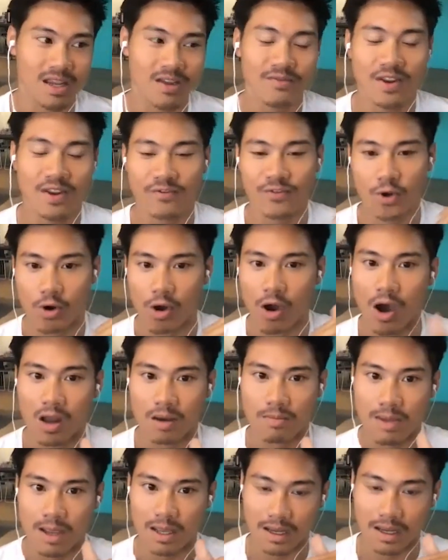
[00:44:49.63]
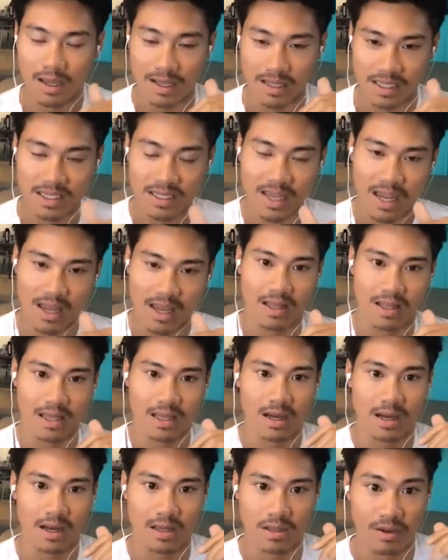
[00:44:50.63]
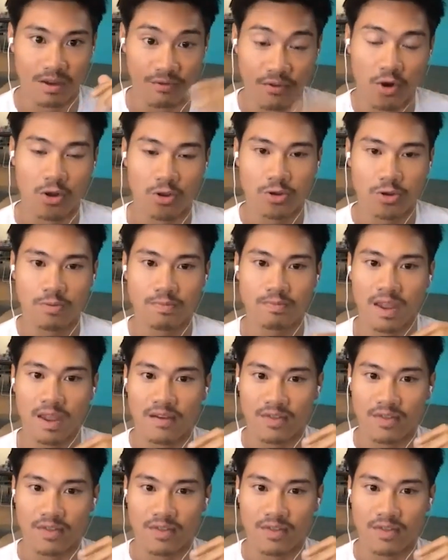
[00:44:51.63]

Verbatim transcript: Even if you're automating and scaling the volume,